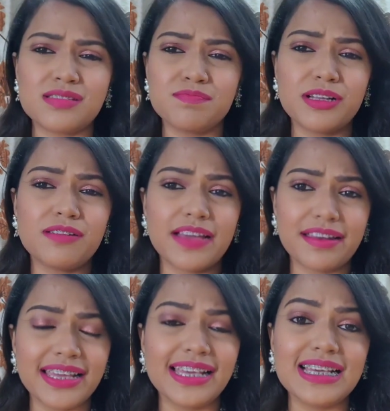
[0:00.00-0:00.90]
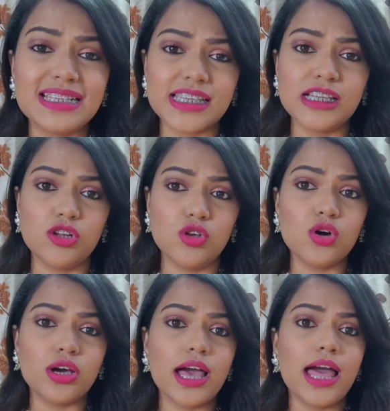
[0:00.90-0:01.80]
simple, very easy
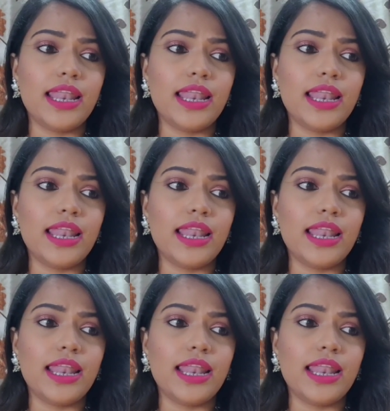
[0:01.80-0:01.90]
look.